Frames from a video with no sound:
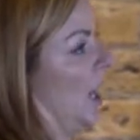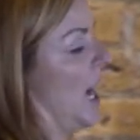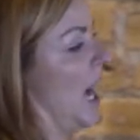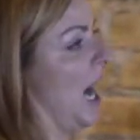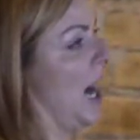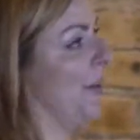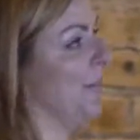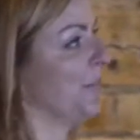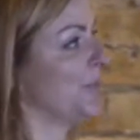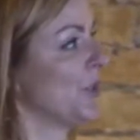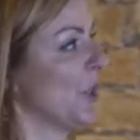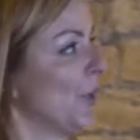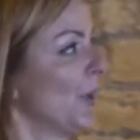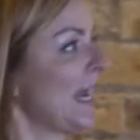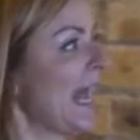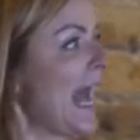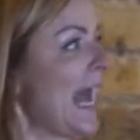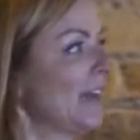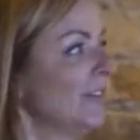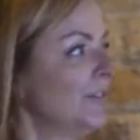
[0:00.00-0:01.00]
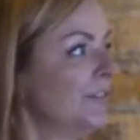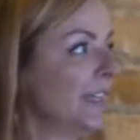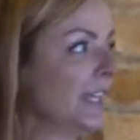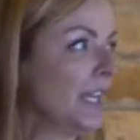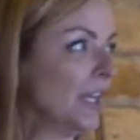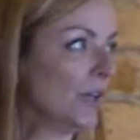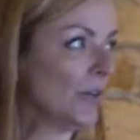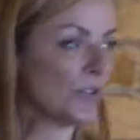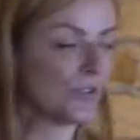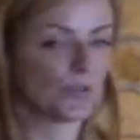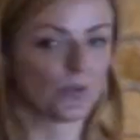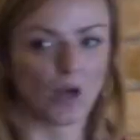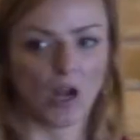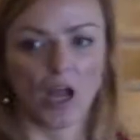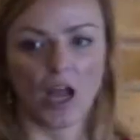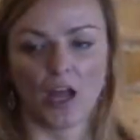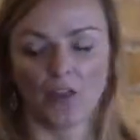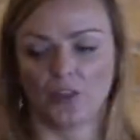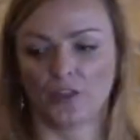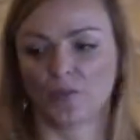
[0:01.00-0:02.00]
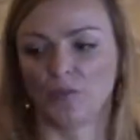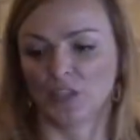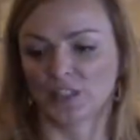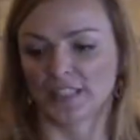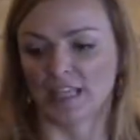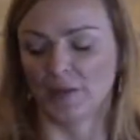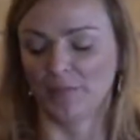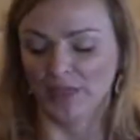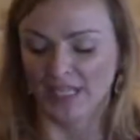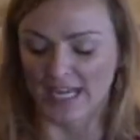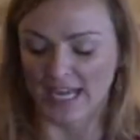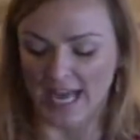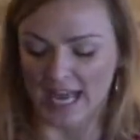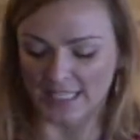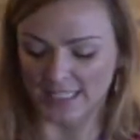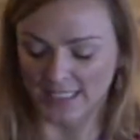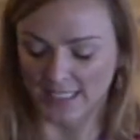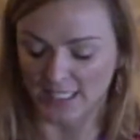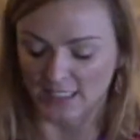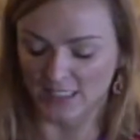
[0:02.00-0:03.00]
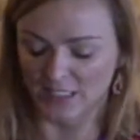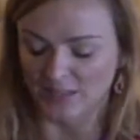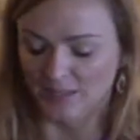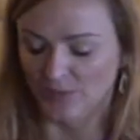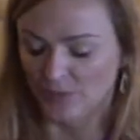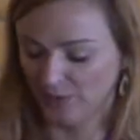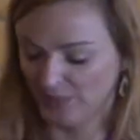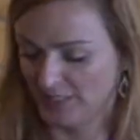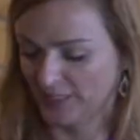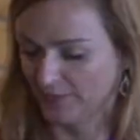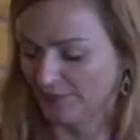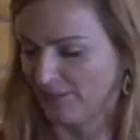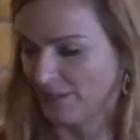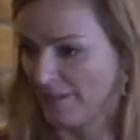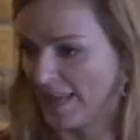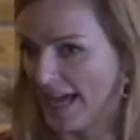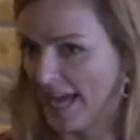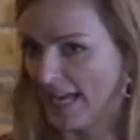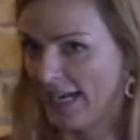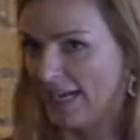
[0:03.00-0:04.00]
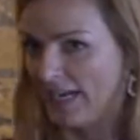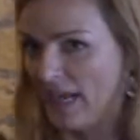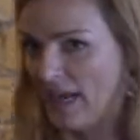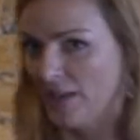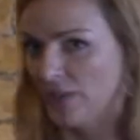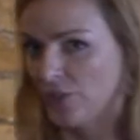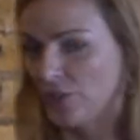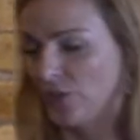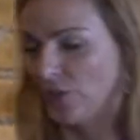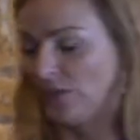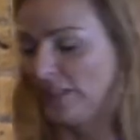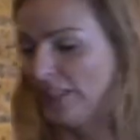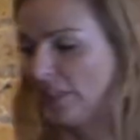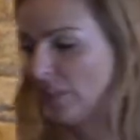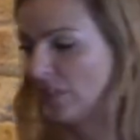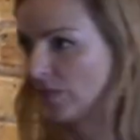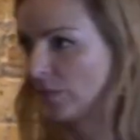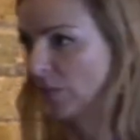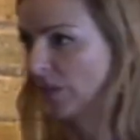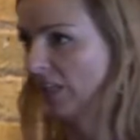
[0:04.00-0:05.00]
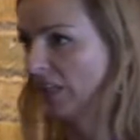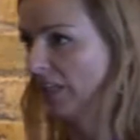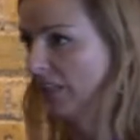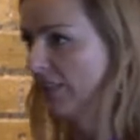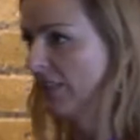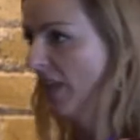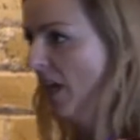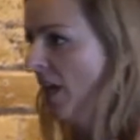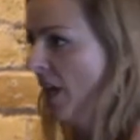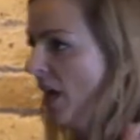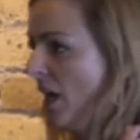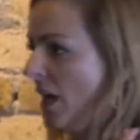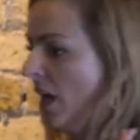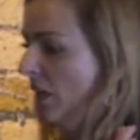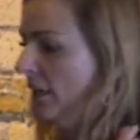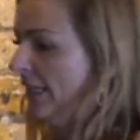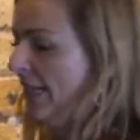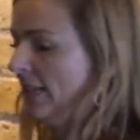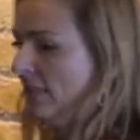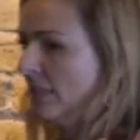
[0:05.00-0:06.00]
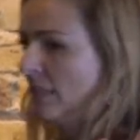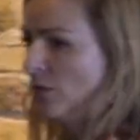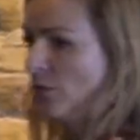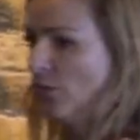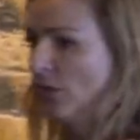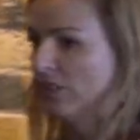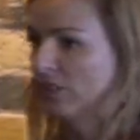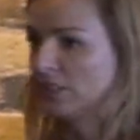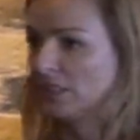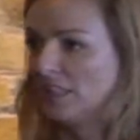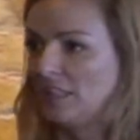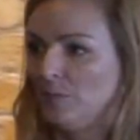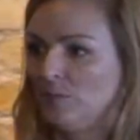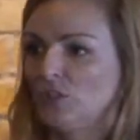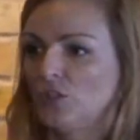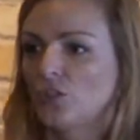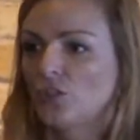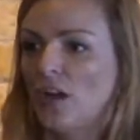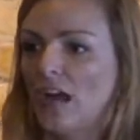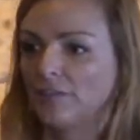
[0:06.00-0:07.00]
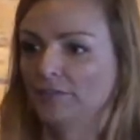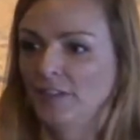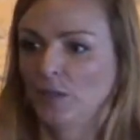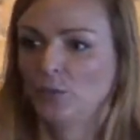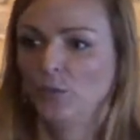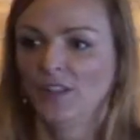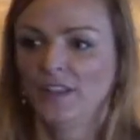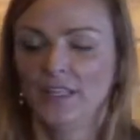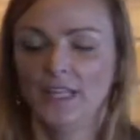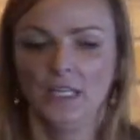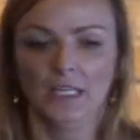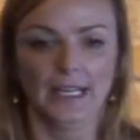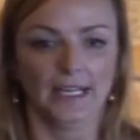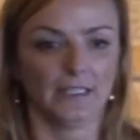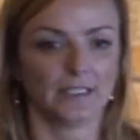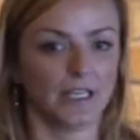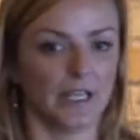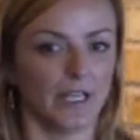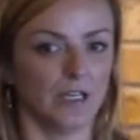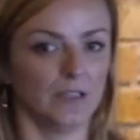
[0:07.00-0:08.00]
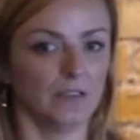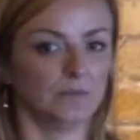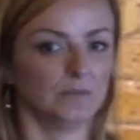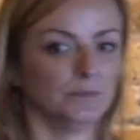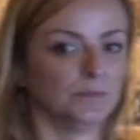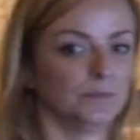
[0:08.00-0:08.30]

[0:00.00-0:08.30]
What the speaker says: Don't add videos or other multimedia assets, and the reason for that I'll show later is because LinkedIn wants to keep the traffic within LinkedIn.